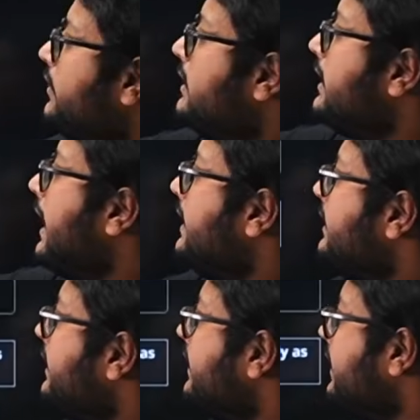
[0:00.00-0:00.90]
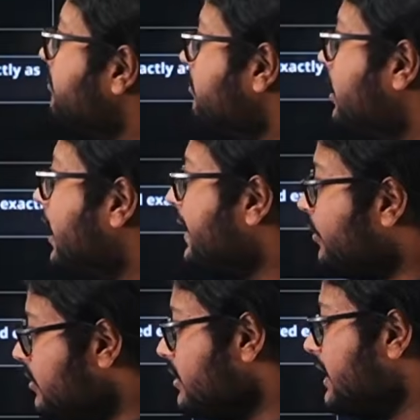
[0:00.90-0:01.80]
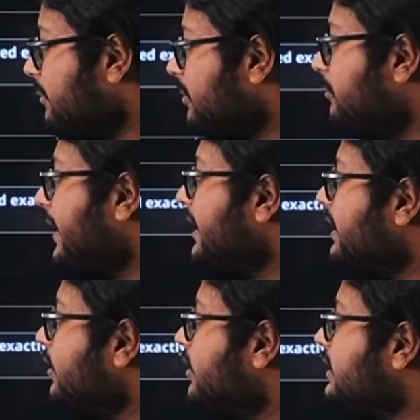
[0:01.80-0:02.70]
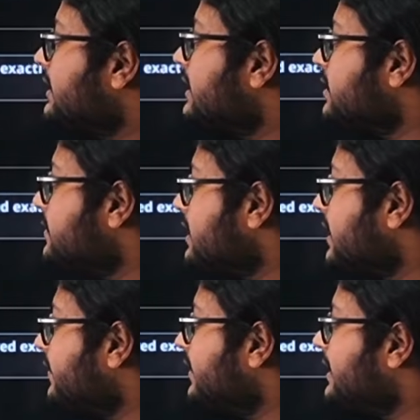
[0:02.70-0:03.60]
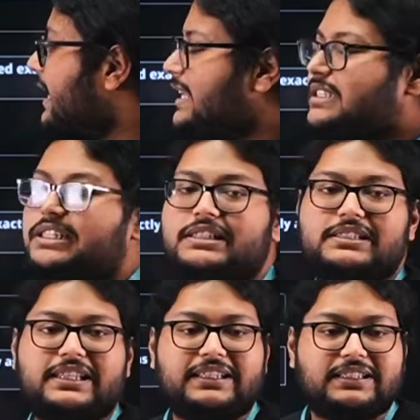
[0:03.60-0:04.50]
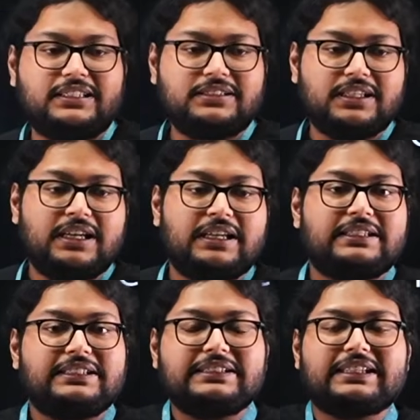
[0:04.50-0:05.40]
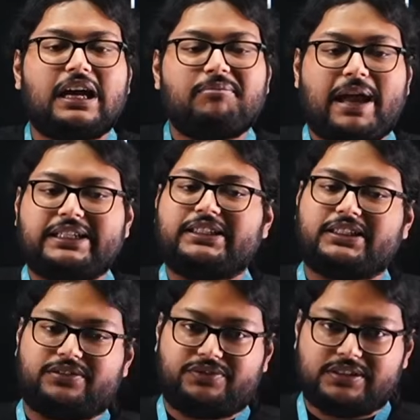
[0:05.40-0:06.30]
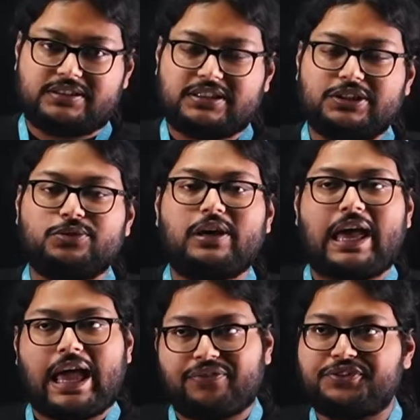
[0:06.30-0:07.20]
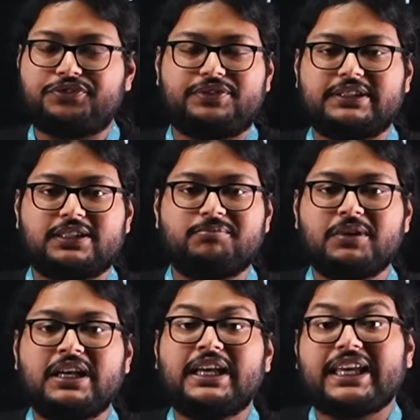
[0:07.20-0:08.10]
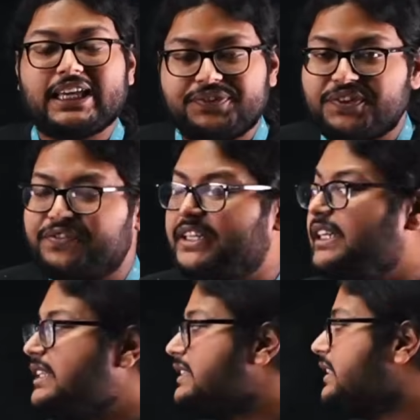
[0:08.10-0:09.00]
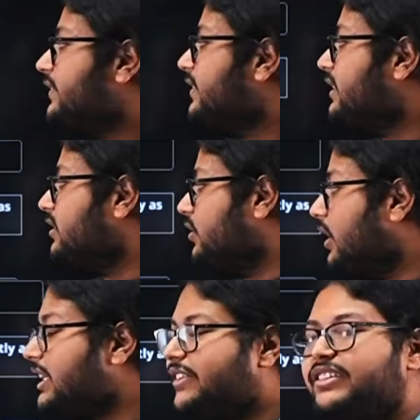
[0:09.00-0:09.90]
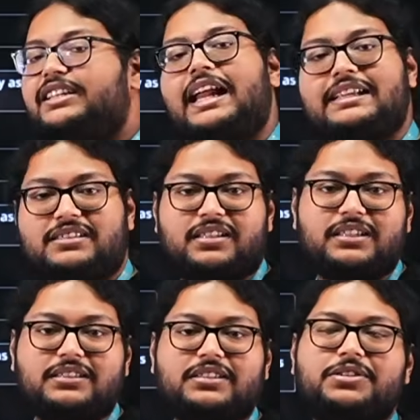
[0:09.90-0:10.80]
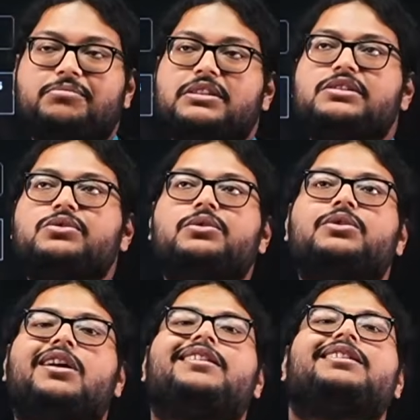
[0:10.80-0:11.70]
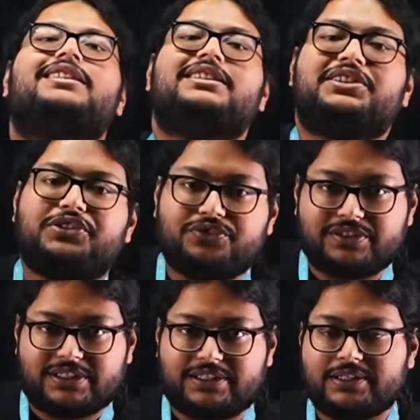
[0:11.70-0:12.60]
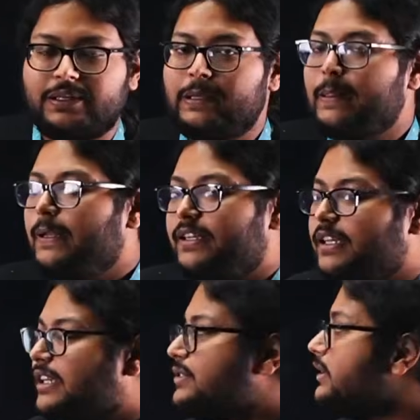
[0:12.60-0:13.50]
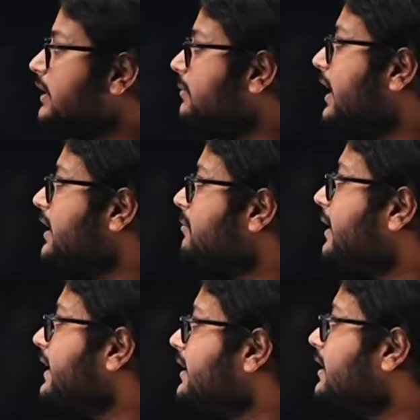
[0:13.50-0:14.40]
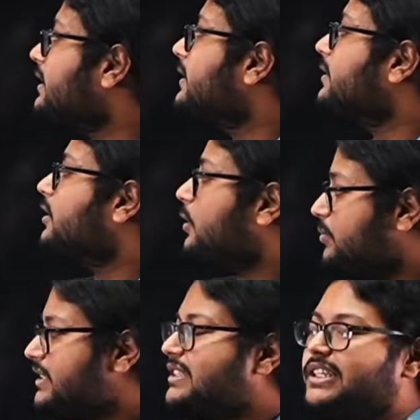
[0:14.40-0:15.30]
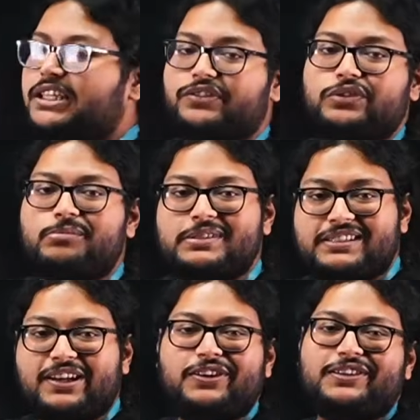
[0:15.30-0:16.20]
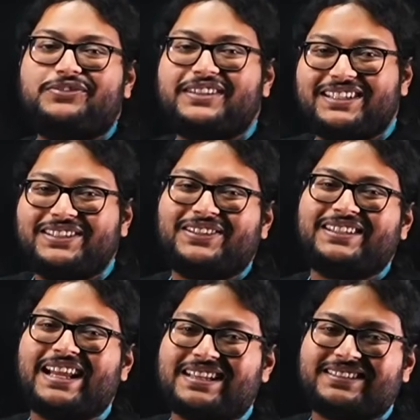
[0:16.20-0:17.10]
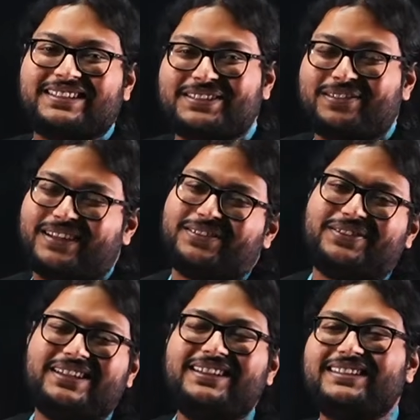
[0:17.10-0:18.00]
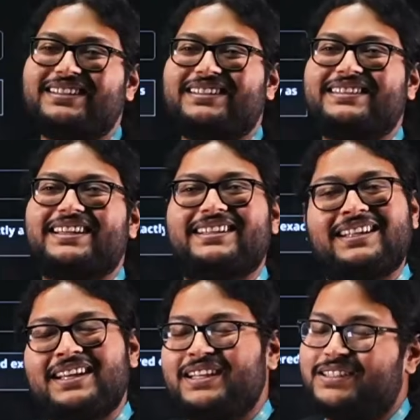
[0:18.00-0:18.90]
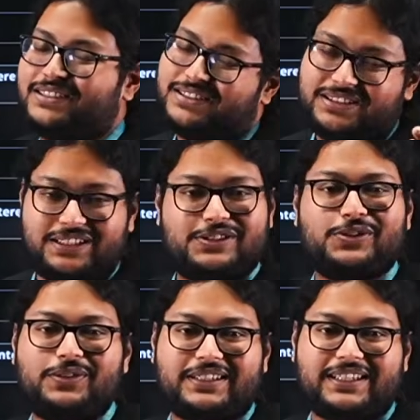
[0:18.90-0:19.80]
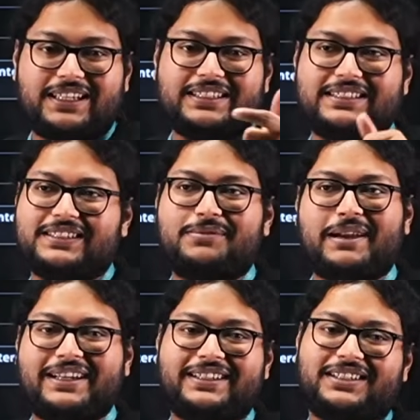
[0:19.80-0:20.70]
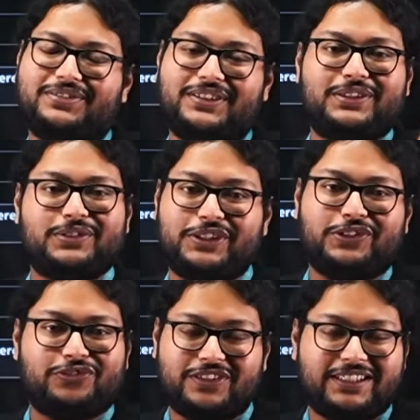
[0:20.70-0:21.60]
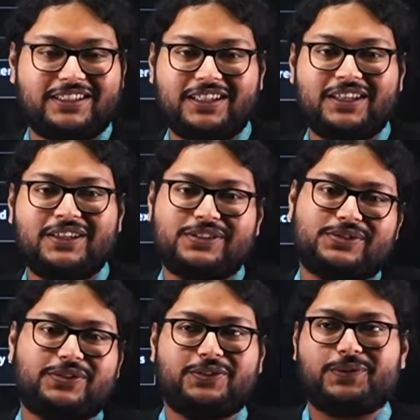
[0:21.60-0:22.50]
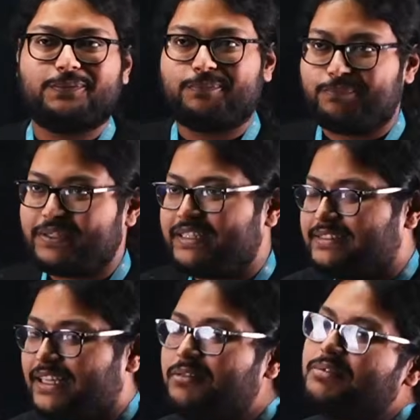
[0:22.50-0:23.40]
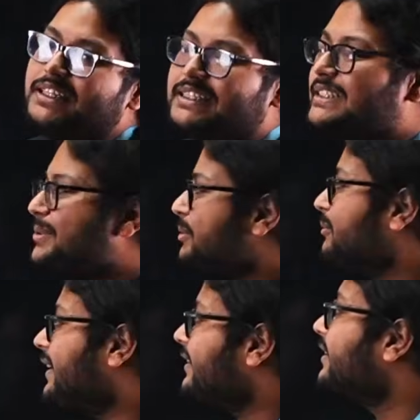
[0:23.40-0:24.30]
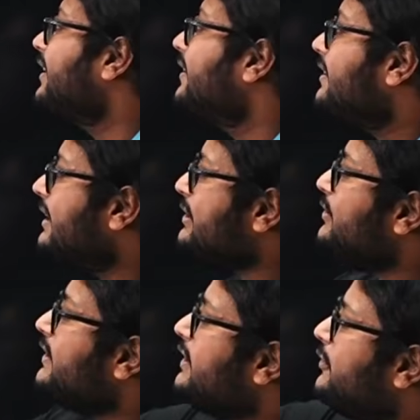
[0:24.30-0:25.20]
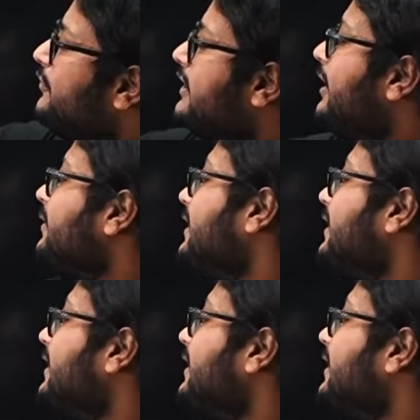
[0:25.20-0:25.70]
the candidate name, and also keep in mind that all the things which are given in asterisks like this, these are mandatory fields. You have to fill them. If a field is not given in asterisks, it means you do not really need to fill it. Okay, so keep that in mind. Obviously, like if you miss out filling on an asterisk wala field, then they'll show it like this is a mandatory field, you need to fill it. So there's that, but let's keep in mind. Right, so we need to fill out a